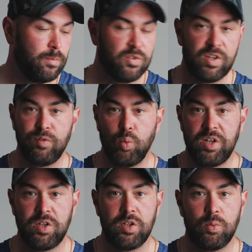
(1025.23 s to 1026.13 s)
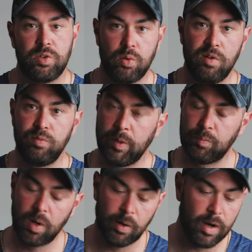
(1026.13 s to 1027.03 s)
I'm 7 weeks into a
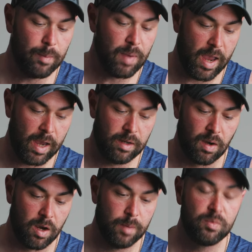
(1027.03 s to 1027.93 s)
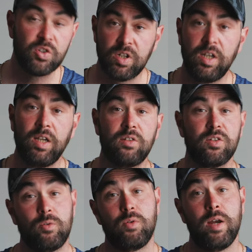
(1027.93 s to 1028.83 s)
12-week program and I'm seeing
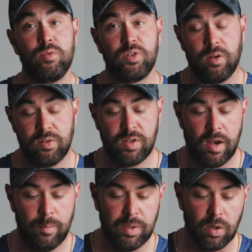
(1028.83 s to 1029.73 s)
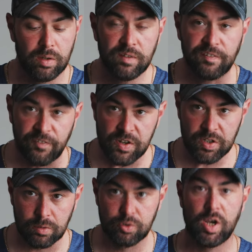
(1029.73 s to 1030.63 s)
some great results. Beyond the
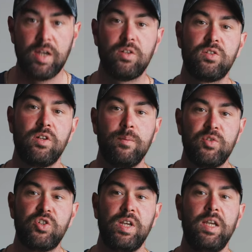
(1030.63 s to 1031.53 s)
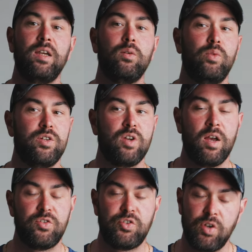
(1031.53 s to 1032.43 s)
physical changes that I'm seeing, which
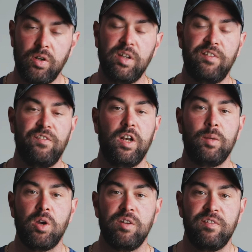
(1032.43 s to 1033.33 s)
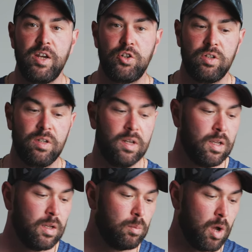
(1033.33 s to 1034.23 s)
are certainly feeding motivation,
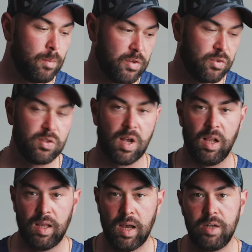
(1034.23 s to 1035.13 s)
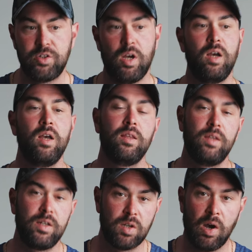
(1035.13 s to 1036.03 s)
my muscles are larger,
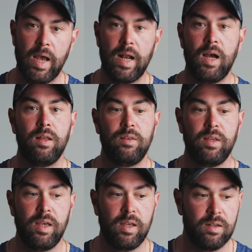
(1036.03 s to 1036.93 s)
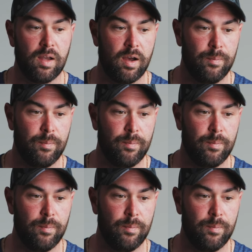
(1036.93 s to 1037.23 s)
they're tighter, they're